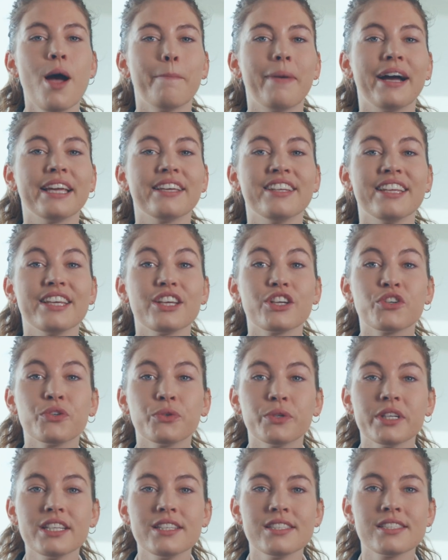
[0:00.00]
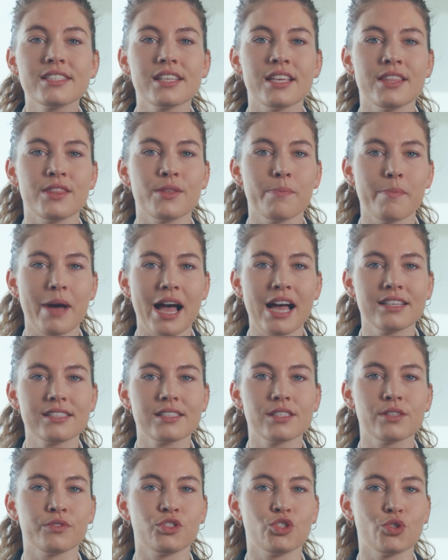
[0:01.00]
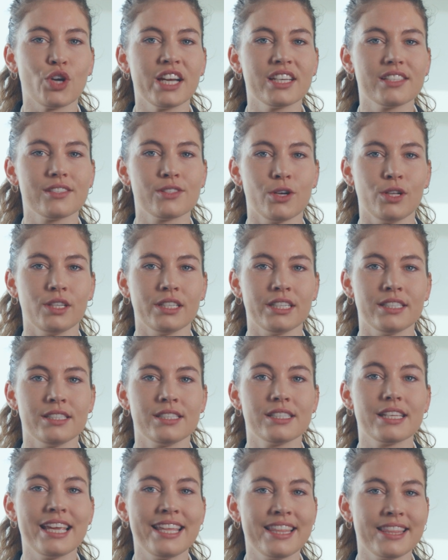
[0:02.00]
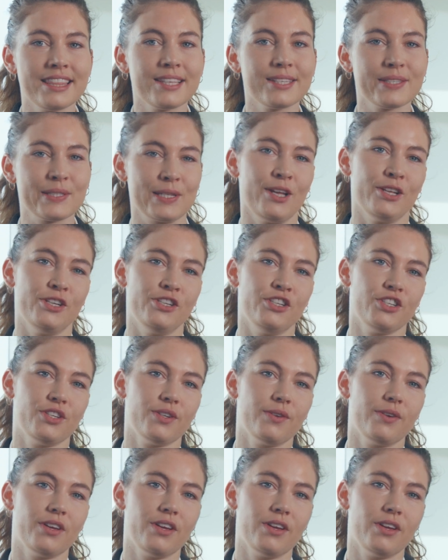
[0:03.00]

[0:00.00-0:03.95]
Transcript: by an increase in the mass of dry solids in the sludge.